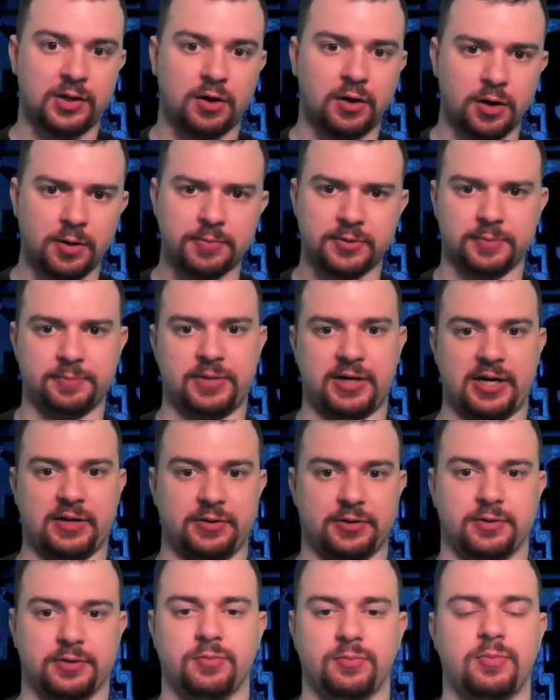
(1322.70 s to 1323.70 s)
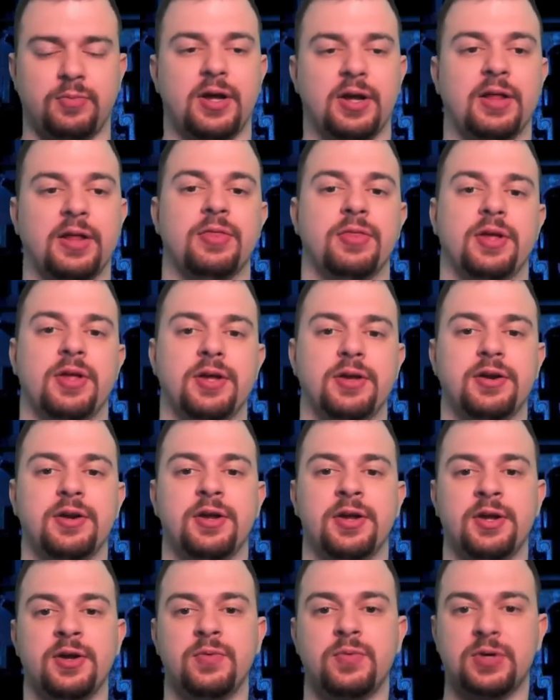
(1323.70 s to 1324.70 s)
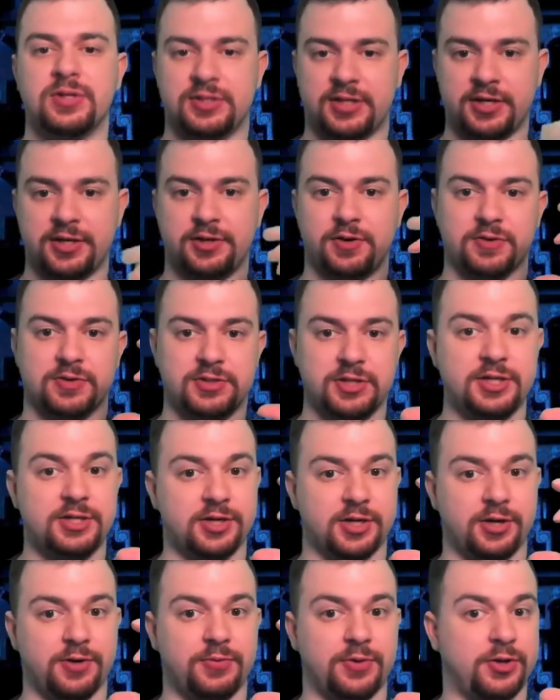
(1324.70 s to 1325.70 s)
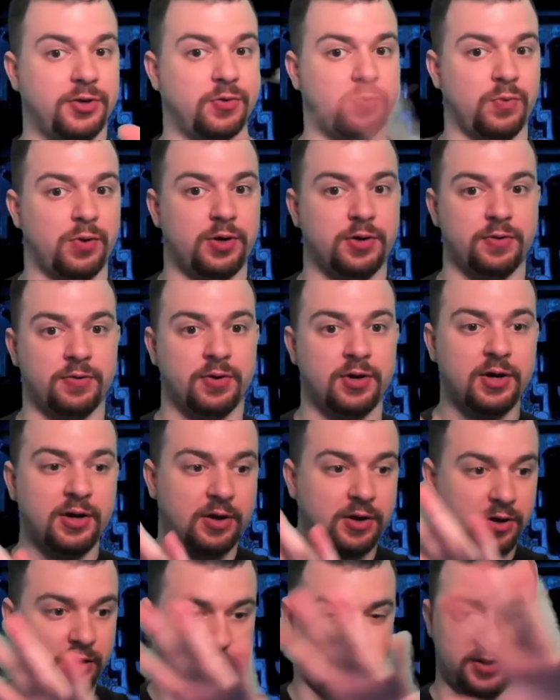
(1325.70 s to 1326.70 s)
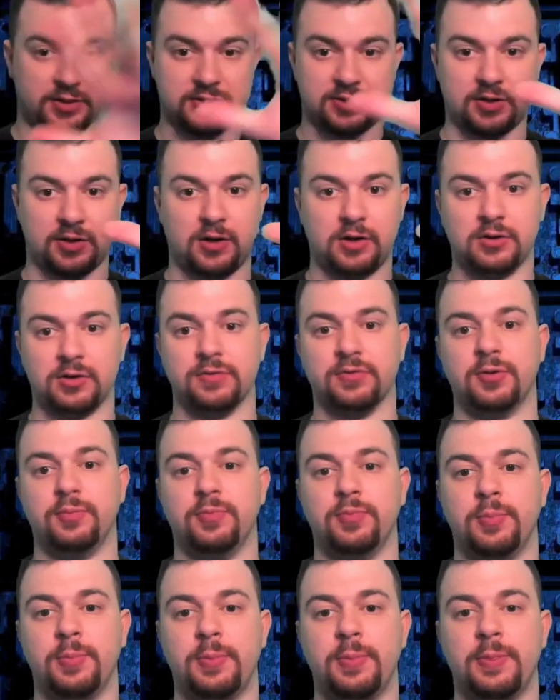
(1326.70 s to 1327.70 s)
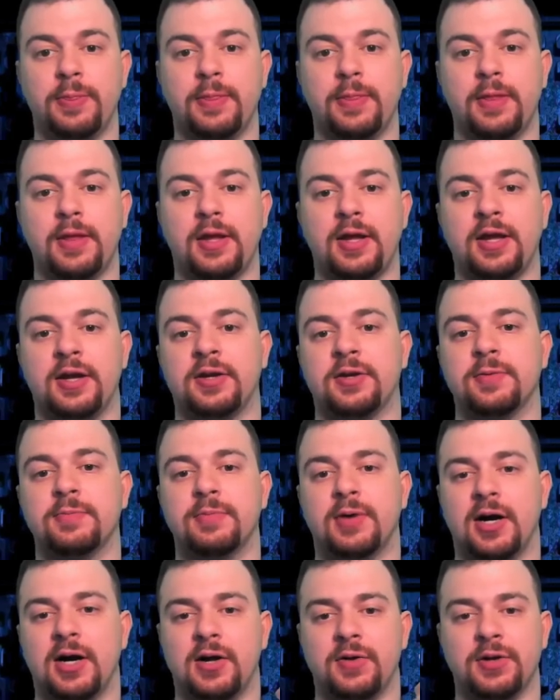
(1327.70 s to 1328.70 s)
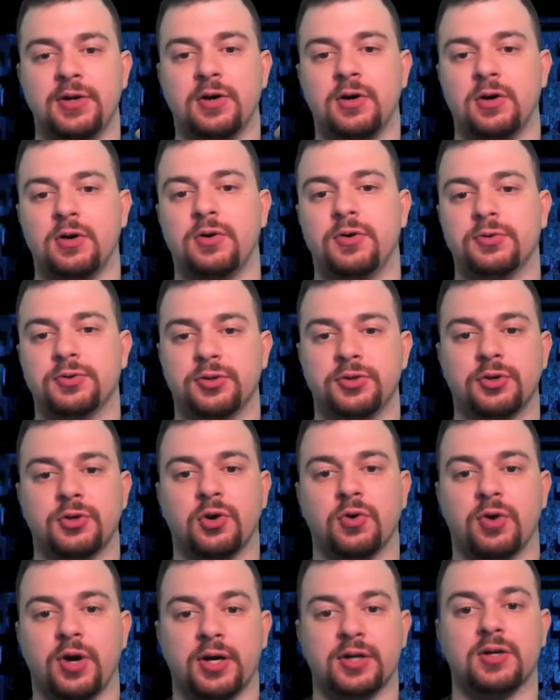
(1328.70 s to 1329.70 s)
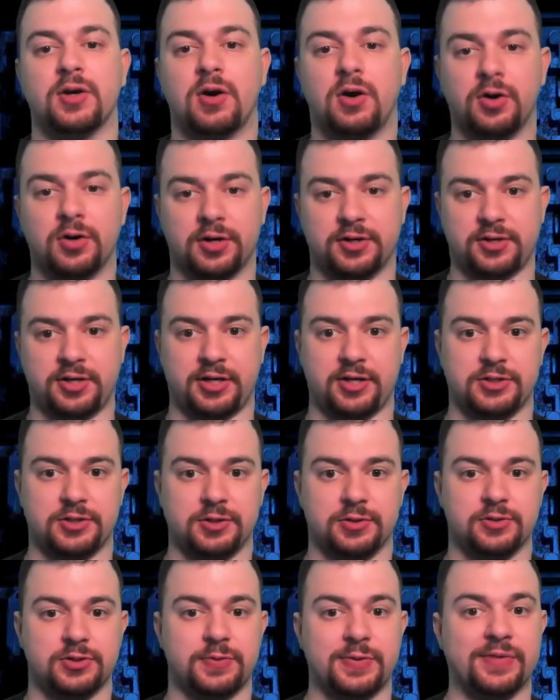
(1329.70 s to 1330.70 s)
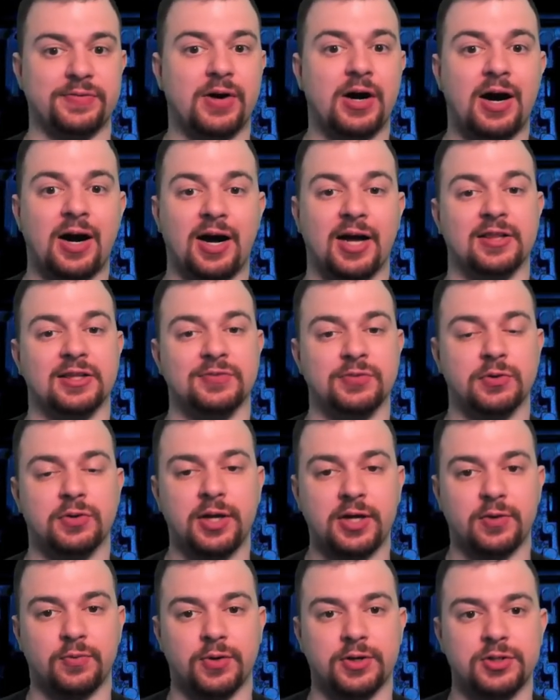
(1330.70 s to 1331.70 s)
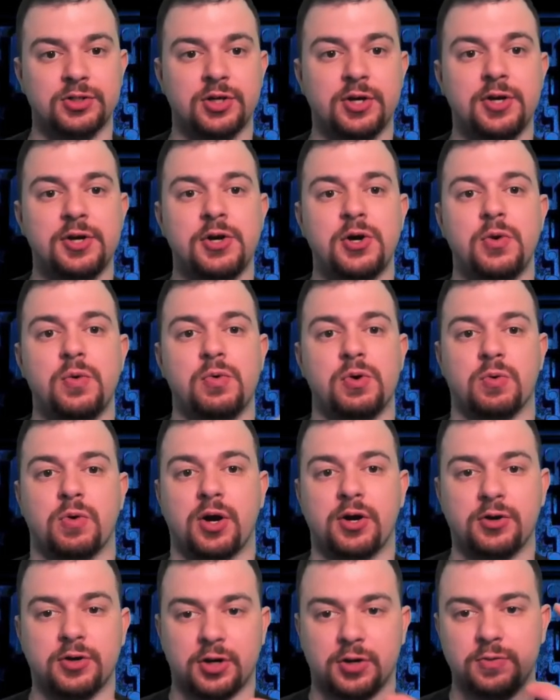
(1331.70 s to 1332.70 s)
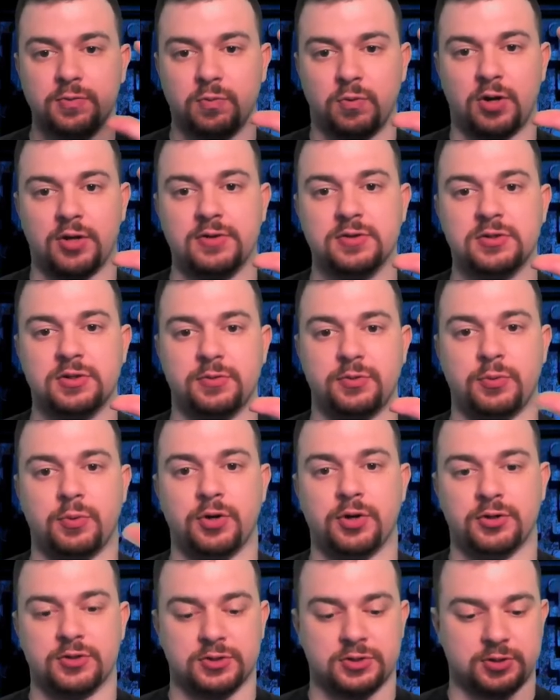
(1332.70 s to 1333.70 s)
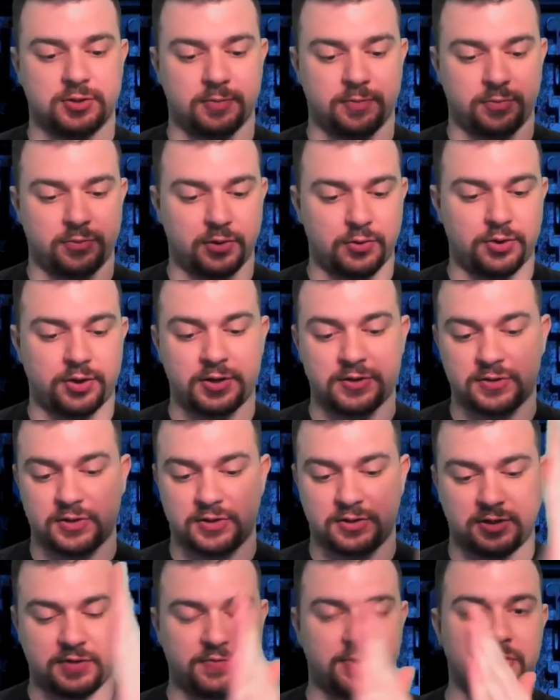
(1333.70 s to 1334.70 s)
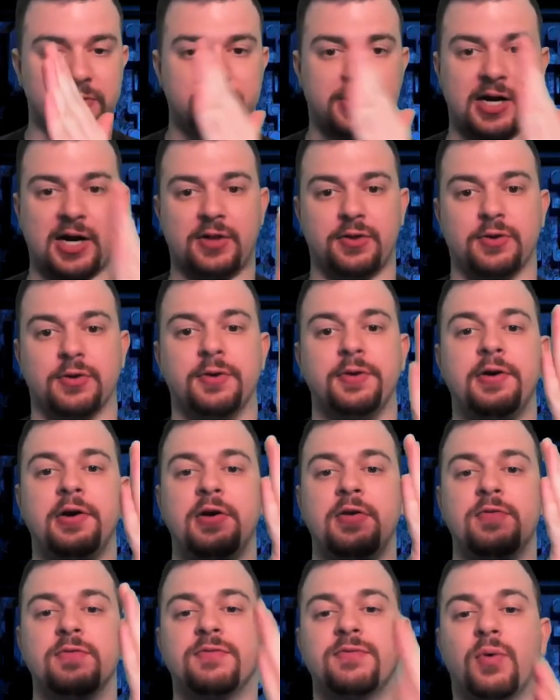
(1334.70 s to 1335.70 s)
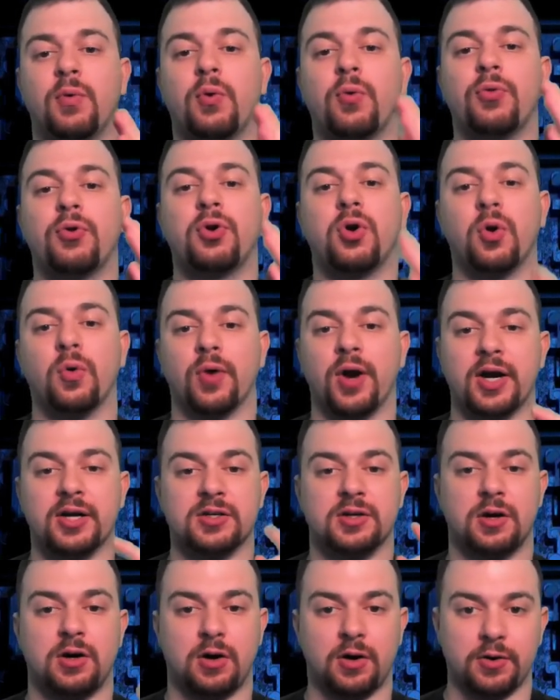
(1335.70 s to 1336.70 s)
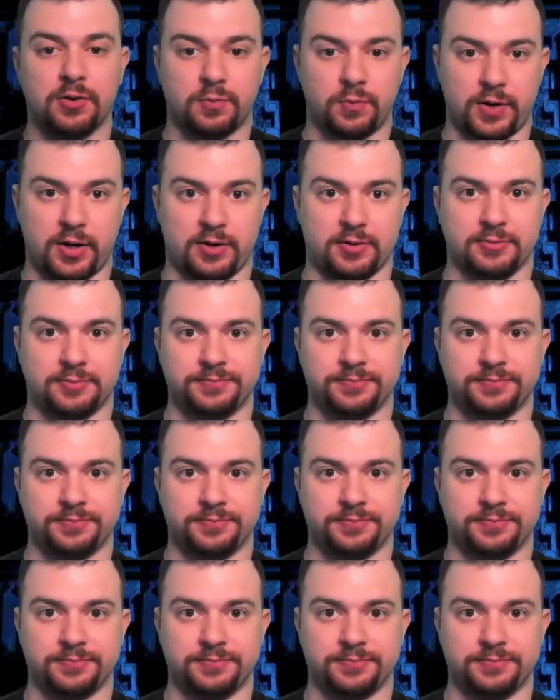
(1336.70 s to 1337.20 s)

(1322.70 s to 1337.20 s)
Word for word: ARM compiler. Then it would take your C code that you run against all of them and compile it all to the correct architecture. So we have a high-level language, we write our code once, and we want to just come throw it against a different compiler for the correct hardware.